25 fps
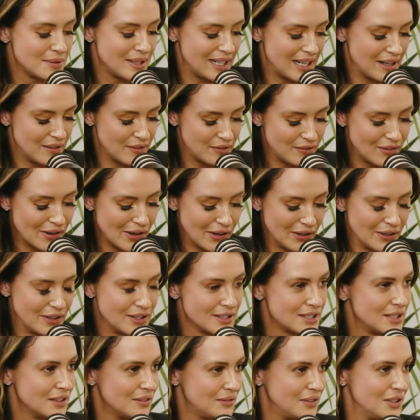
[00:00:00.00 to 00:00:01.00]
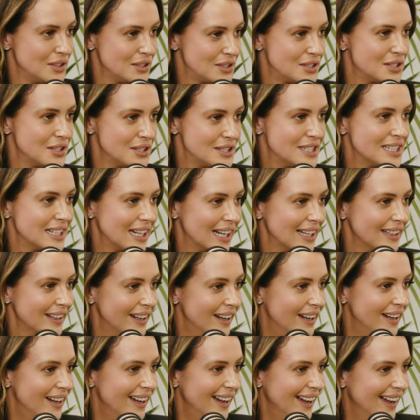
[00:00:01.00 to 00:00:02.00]
do we get photos of you two
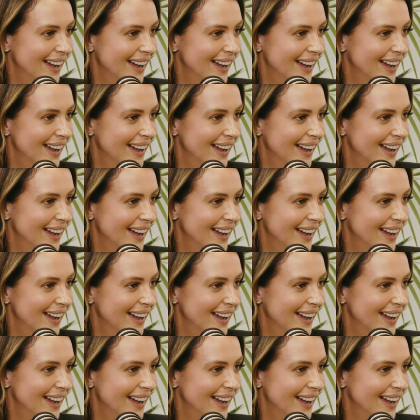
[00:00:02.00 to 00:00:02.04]
together?